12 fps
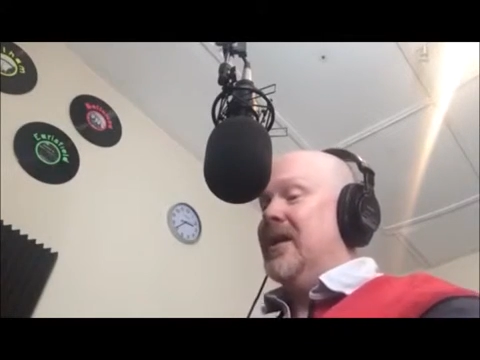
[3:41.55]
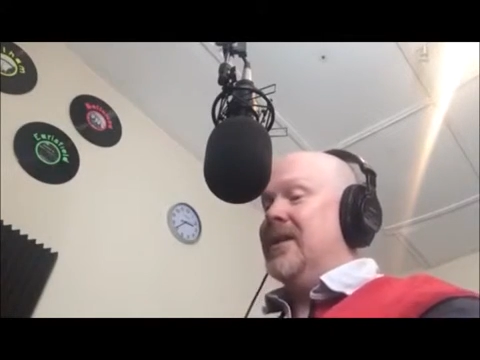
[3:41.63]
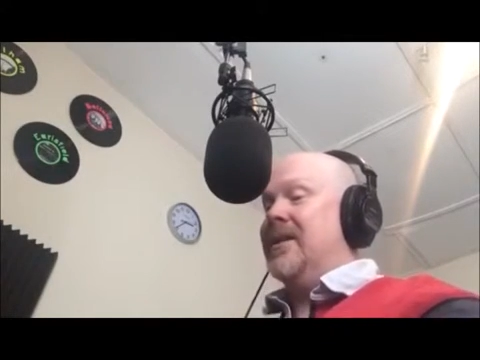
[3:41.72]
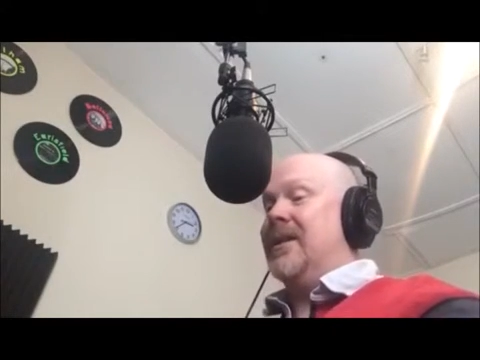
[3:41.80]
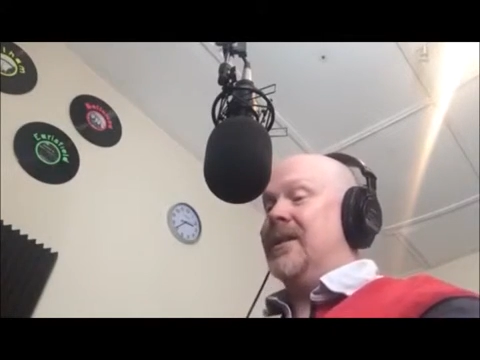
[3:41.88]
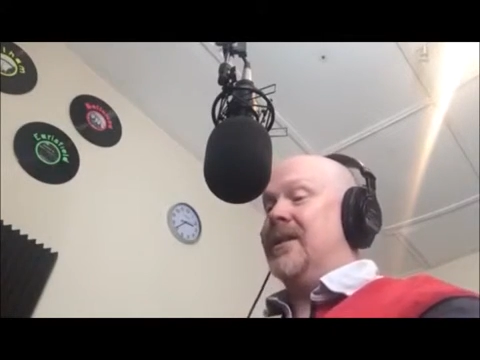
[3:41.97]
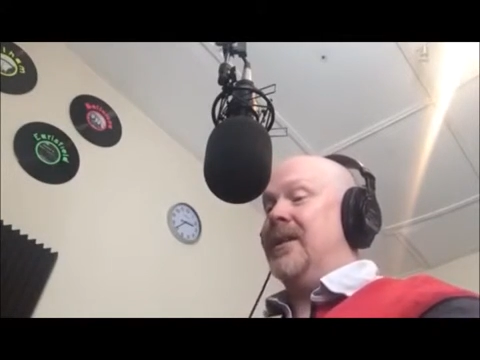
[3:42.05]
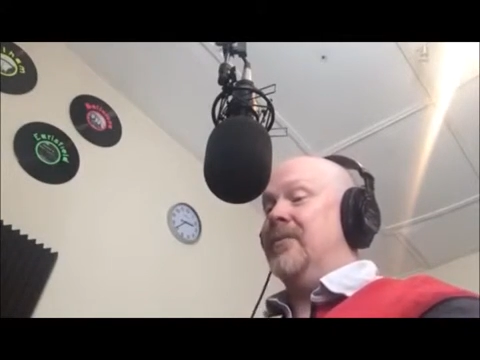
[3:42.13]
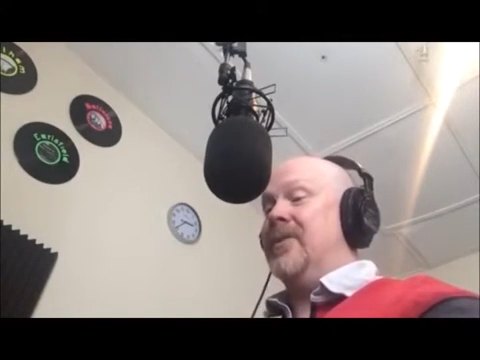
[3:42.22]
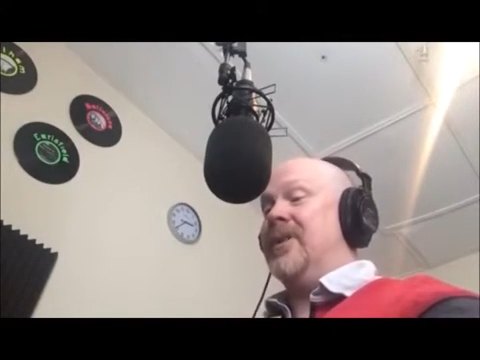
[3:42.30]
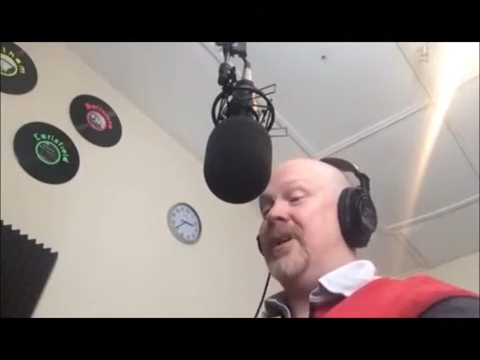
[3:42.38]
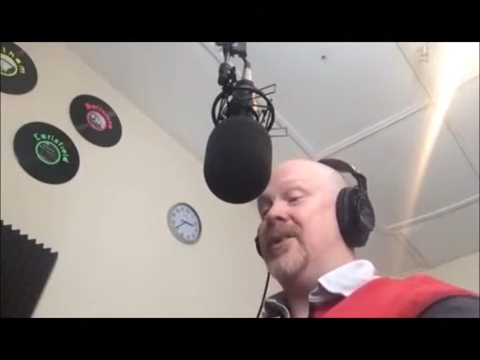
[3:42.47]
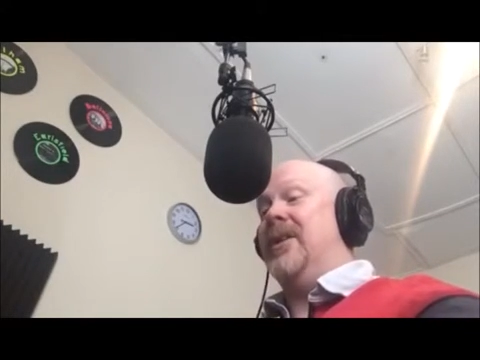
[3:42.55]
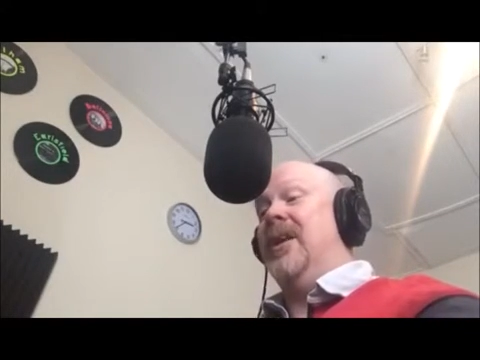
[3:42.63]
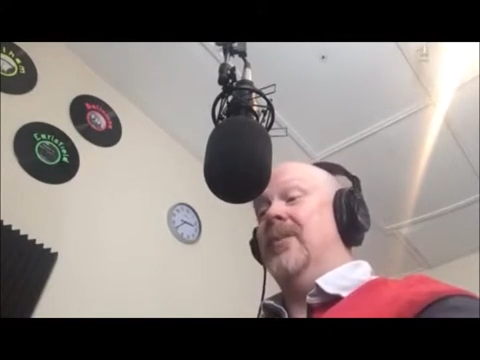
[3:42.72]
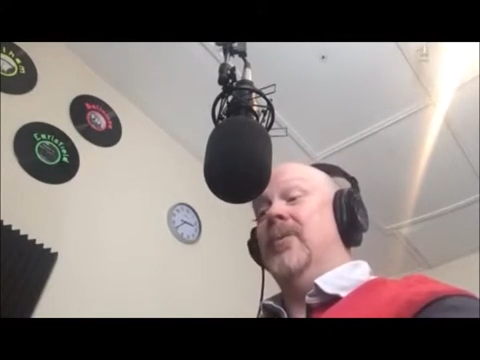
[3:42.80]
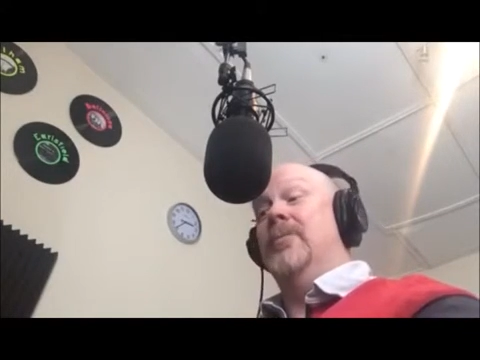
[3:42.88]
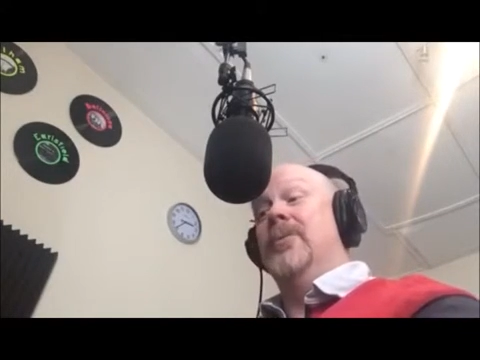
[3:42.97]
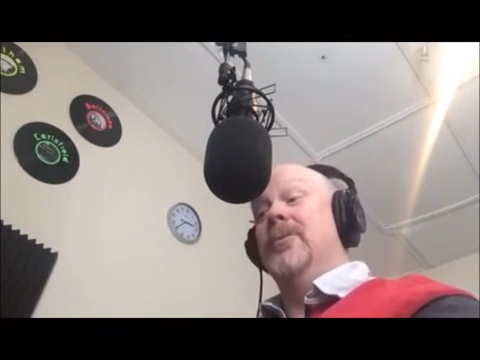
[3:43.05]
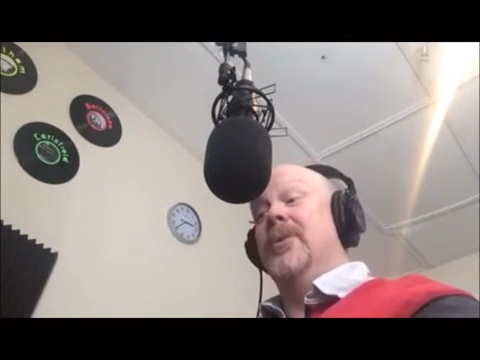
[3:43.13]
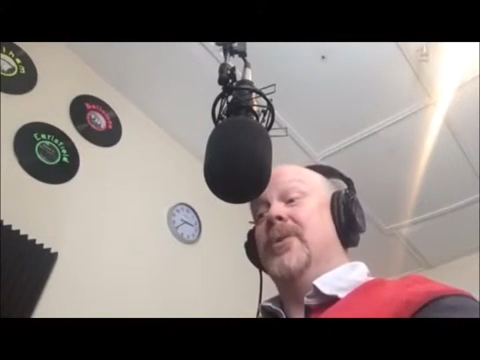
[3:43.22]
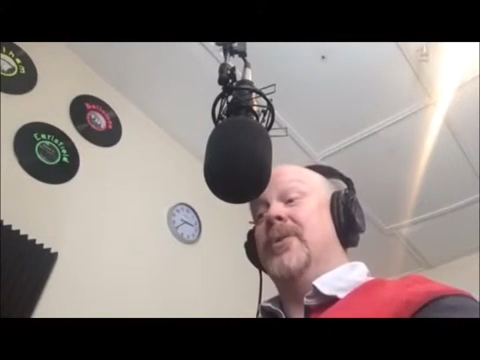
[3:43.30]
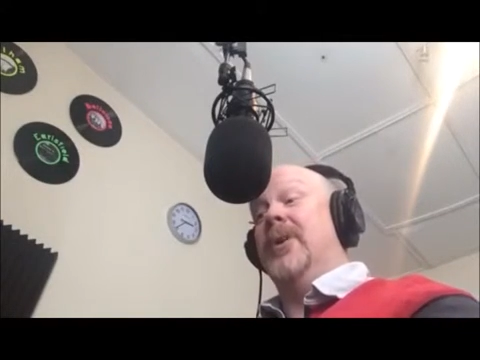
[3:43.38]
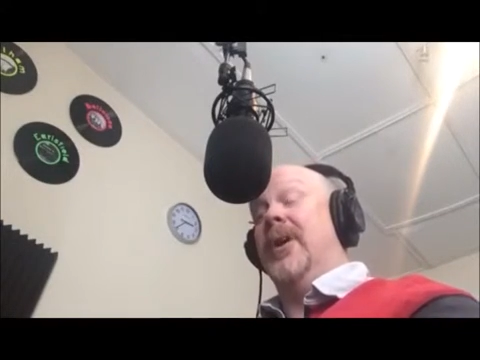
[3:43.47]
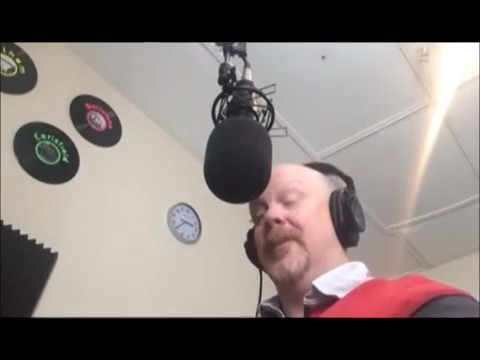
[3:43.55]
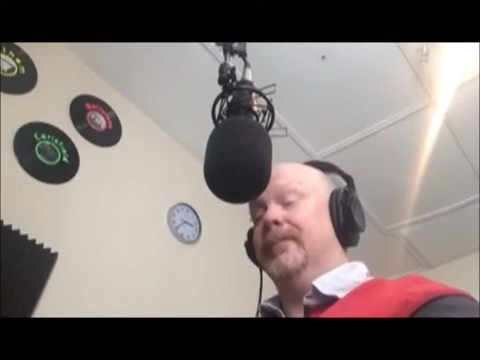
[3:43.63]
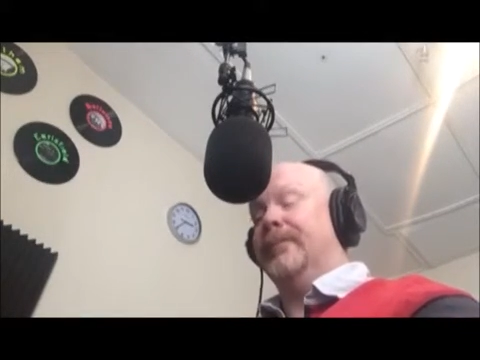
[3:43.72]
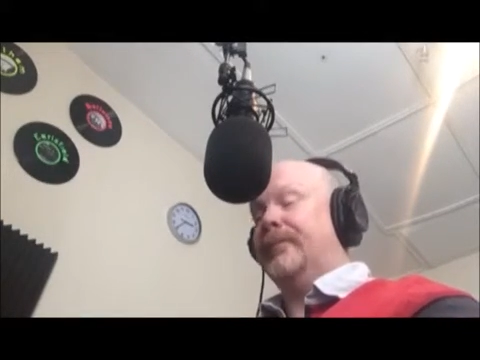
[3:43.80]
since it wasn't actually him who pulled the trigger.